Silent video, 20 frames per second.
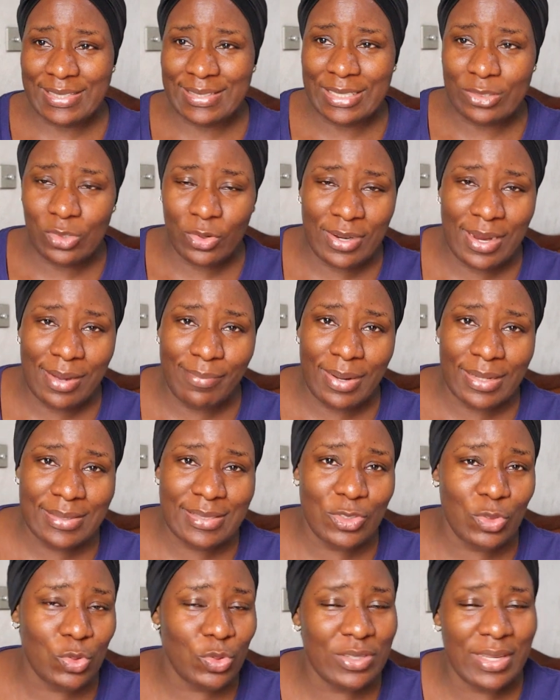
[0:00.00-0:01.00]
I start talking
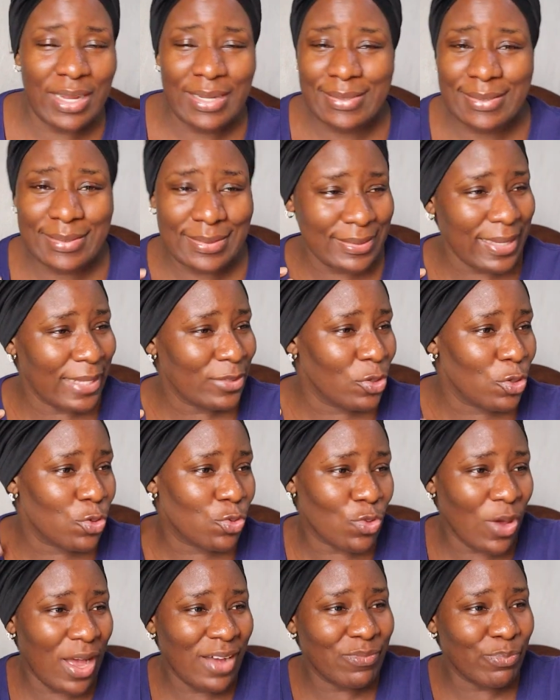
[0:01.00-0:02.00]
about issues like this, I don't
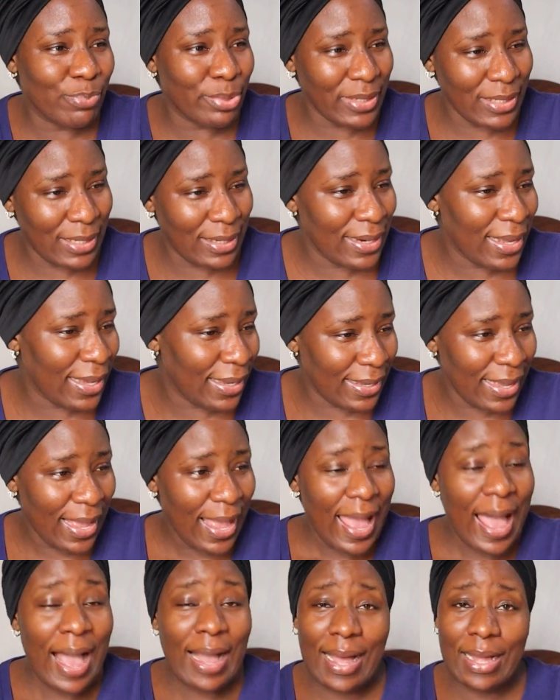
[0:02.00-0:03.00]
used to have break. Like,
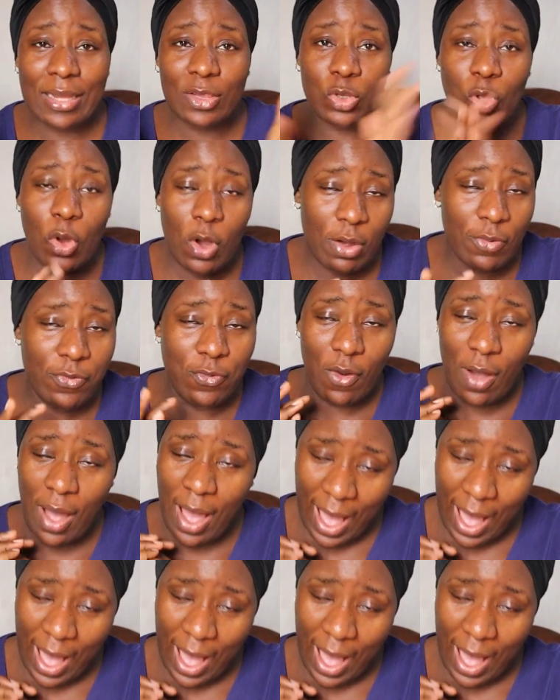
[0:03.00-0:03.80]
I can talk for